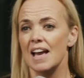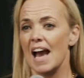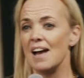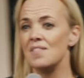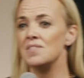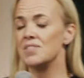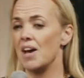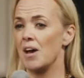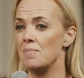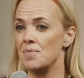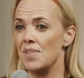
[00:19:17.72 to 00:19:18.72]
And
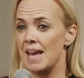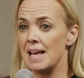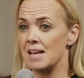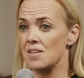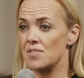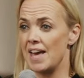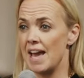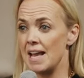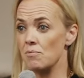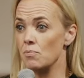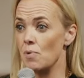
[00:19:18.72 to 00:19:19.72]

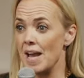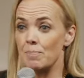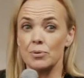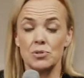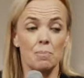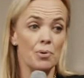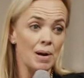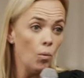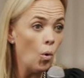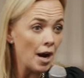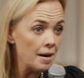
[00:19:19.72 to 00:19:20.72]
they were able to
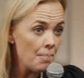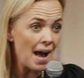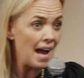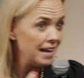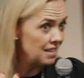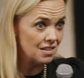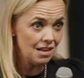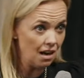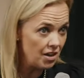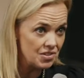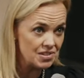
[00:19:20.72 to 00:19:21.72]
bring one bag and the
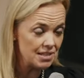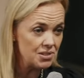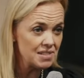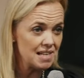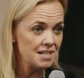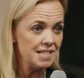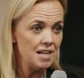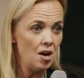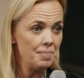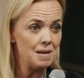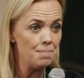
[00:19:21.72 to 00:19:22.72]
clothes they were standing
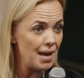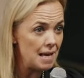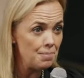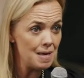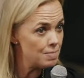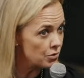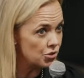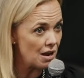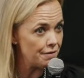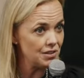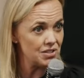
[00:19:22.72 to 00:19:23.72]
up in, pay people
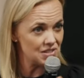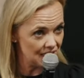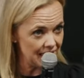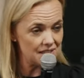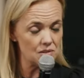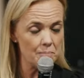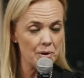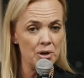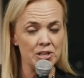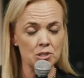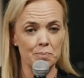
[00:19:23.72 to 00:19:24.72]
traffickers to get to the
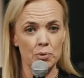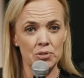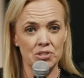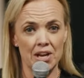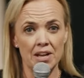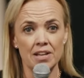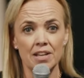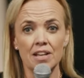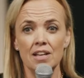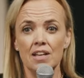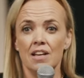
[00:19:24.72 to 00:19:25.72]
Polish border.
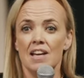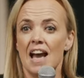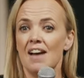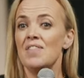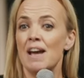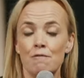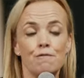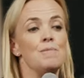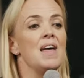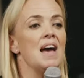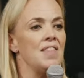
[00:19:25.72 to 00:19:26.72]
And then
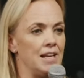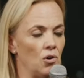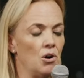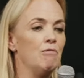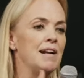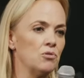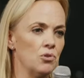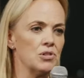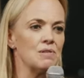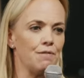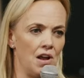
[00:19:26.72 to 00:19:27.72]
from there, they got a Red
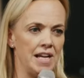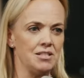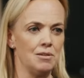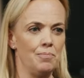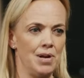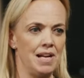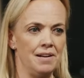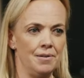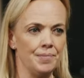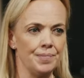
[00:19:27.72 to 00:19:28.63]
Cross flight to Britain.